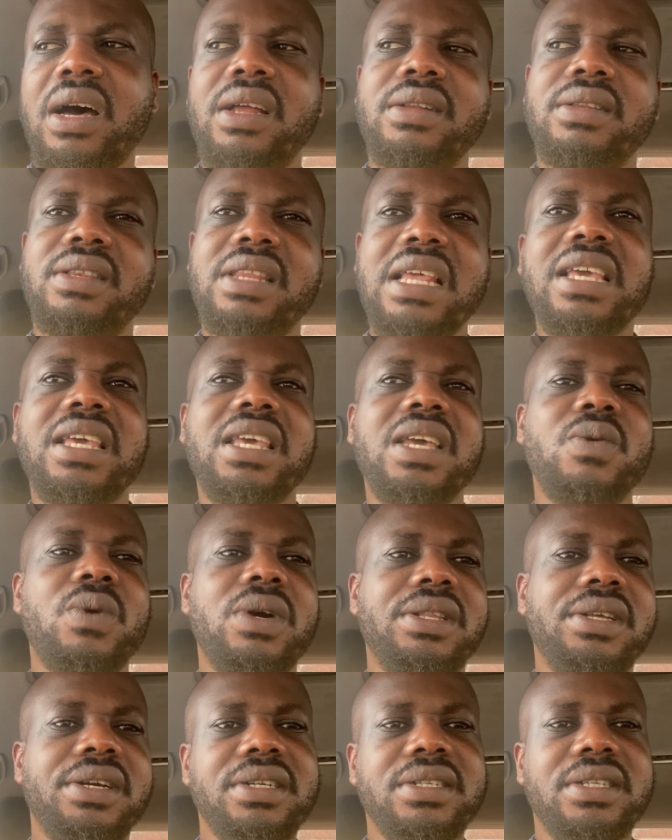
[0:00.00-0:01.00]
thinking
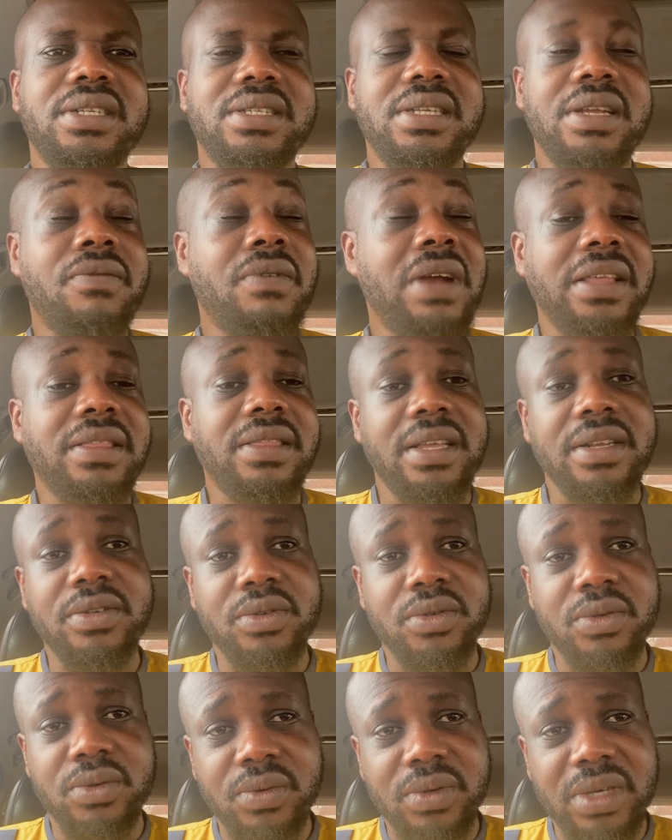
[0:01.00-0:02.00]
whether it's the right thing
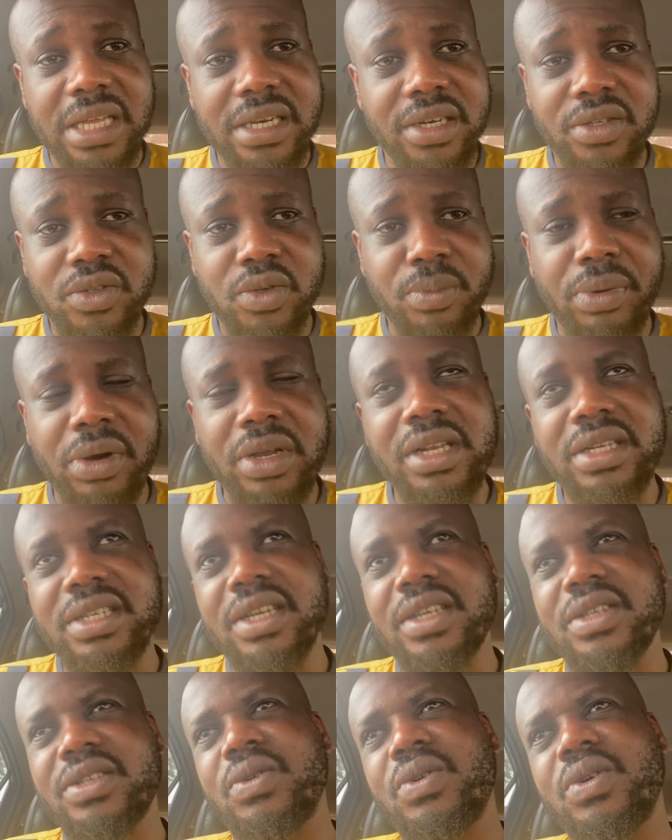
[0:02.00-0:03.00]
to do, get into
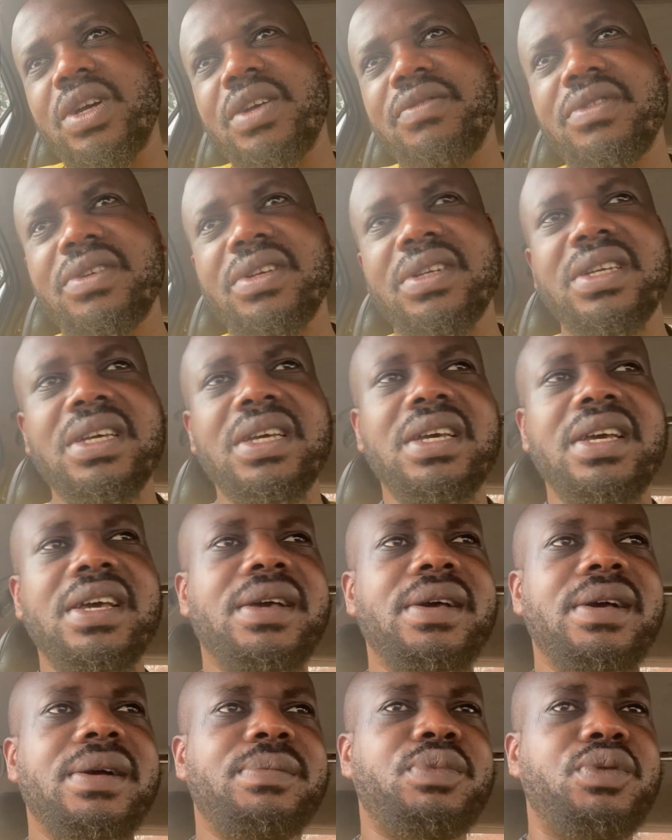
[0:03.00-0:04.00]
politics or even
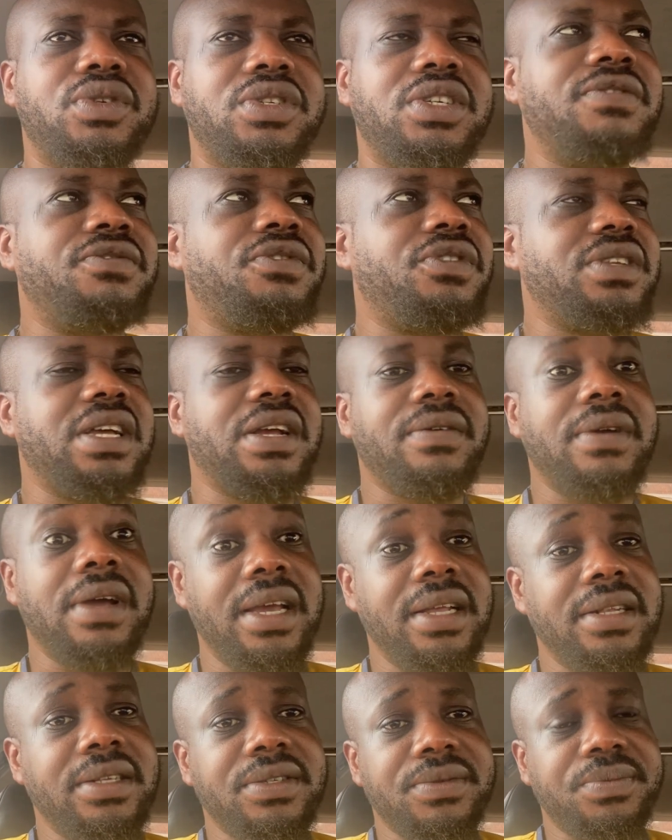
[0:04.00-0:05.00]
pushing for their
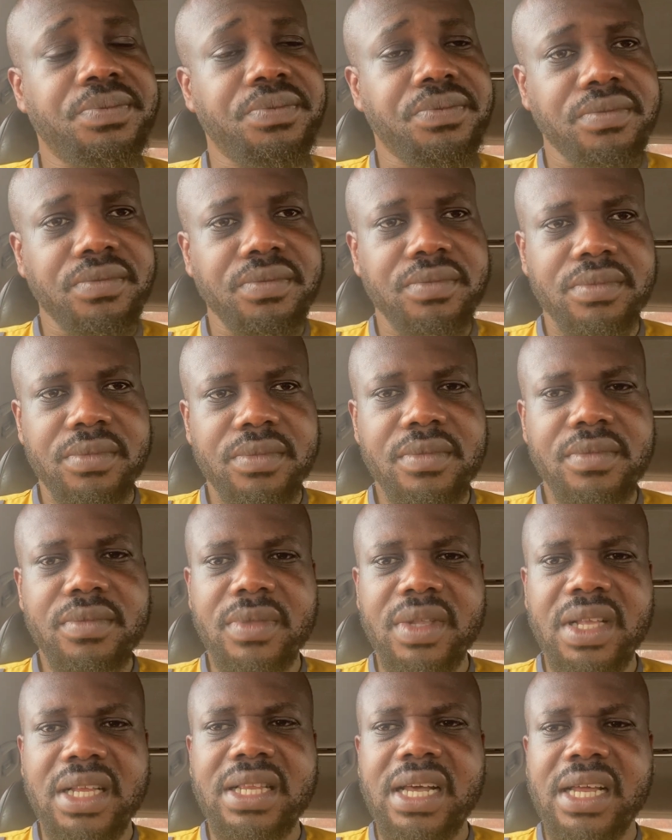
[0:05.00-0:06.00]
rights,
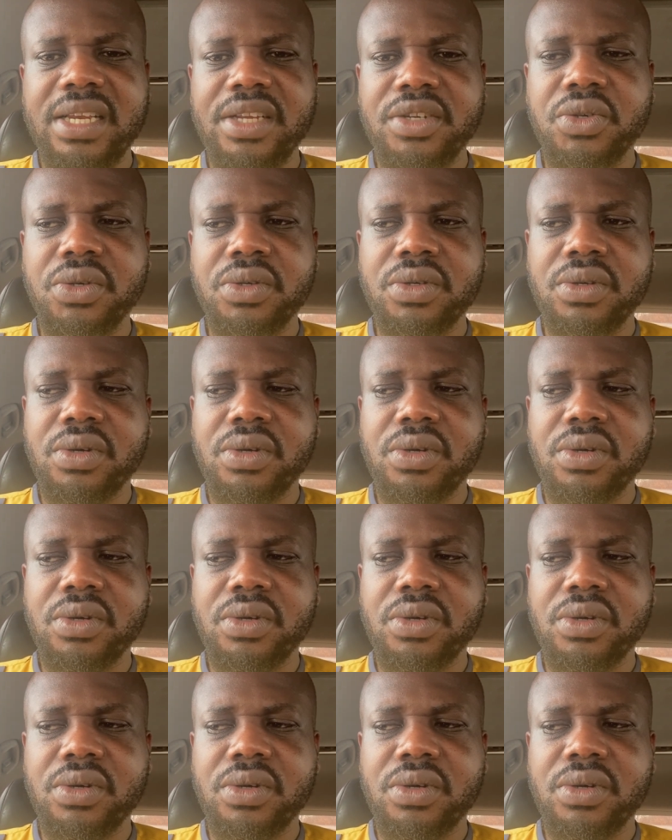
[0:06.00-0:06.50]
that they should